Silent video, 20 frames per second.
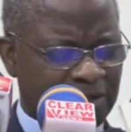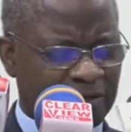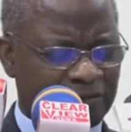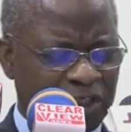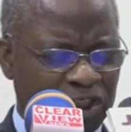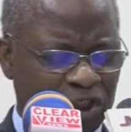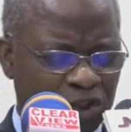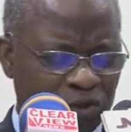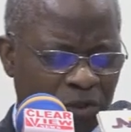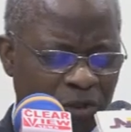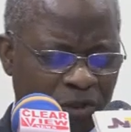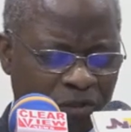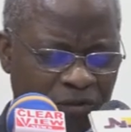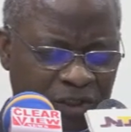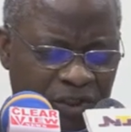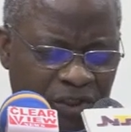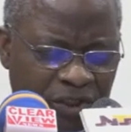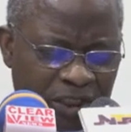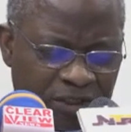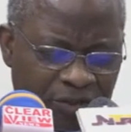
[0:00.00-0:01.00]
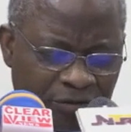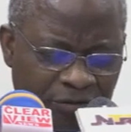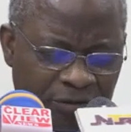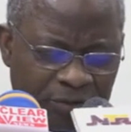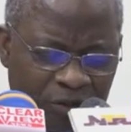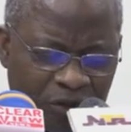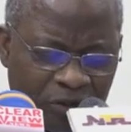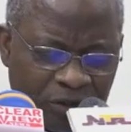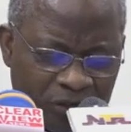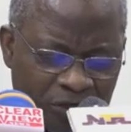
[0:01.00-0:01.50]
of the Judeo-Christian
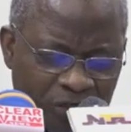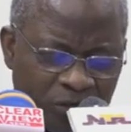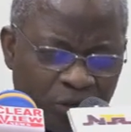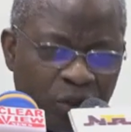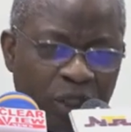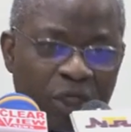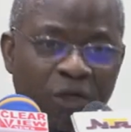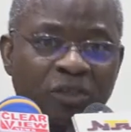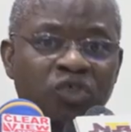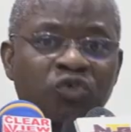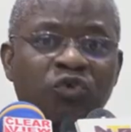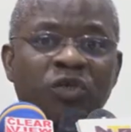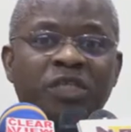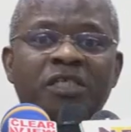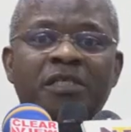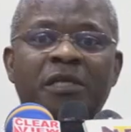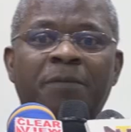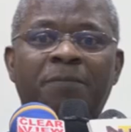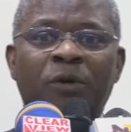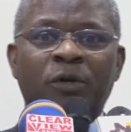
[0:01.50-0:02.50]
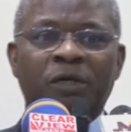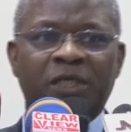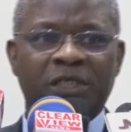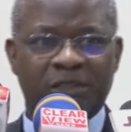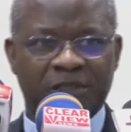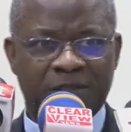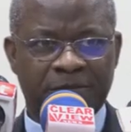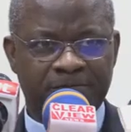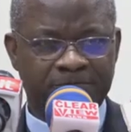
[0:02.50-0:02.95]
scriptures to illustrate the point.